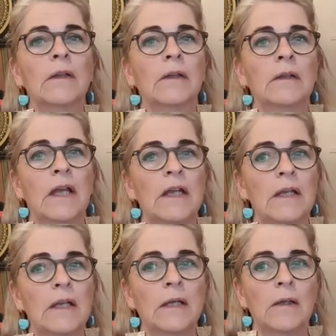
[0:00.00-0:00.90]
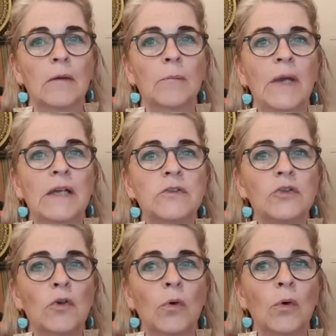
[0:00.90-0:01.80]
they made
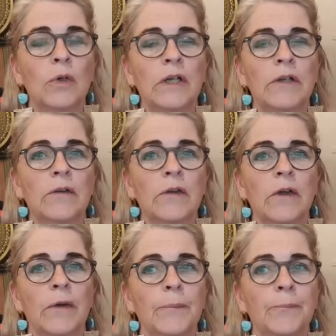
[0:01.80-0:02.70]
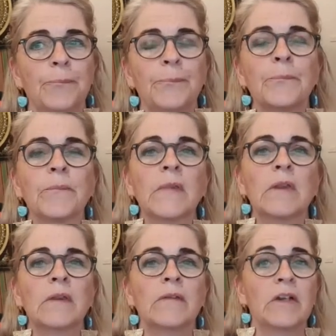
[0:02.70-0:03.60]
sure that
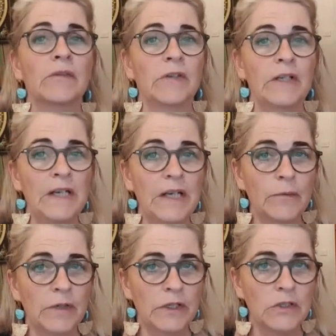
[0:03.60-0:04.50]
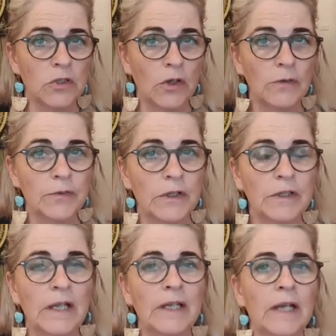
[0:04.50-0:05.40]
that we knew we deserved
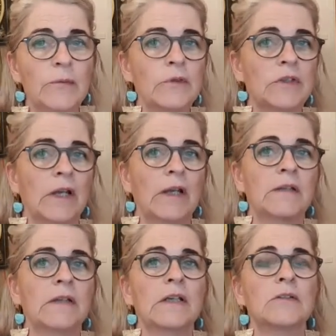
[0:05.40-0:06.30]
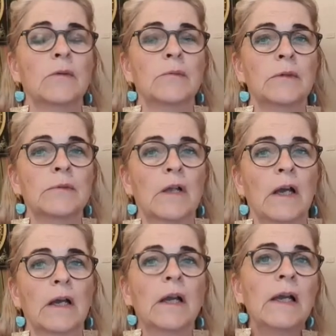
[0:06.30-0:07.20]
it, and they would say things sometimes
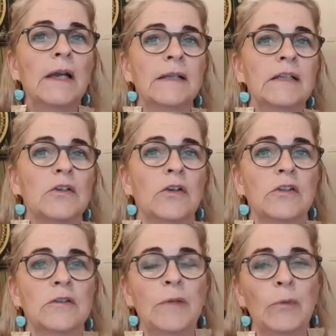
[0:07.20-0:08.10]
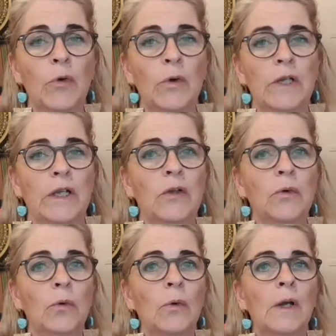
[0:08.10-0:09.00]
like, this hurts me more than
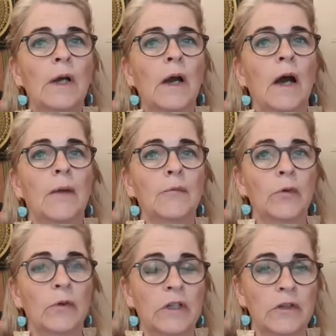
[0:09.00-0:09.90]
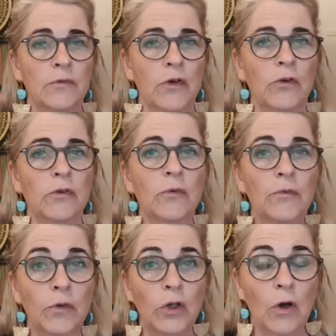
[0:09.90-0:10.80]
you, I'm doing this
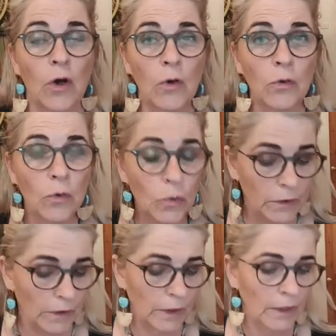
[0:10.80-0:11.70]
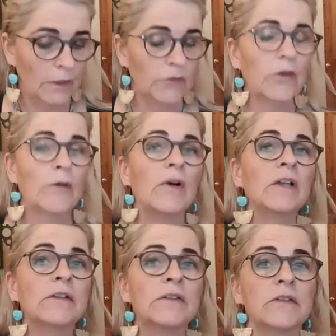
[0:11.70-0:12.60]
for your own good. So
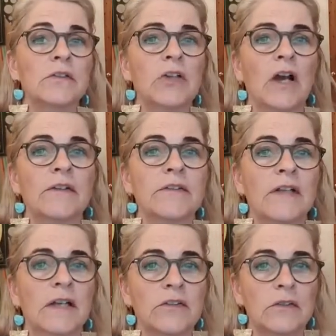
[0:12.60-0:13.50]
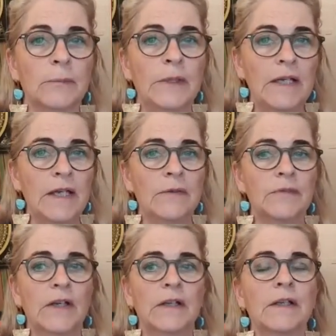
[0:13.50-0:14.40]
what does the child start to believe?
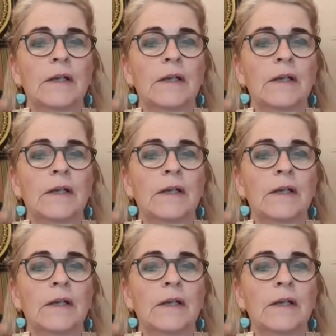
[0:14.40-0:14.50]
That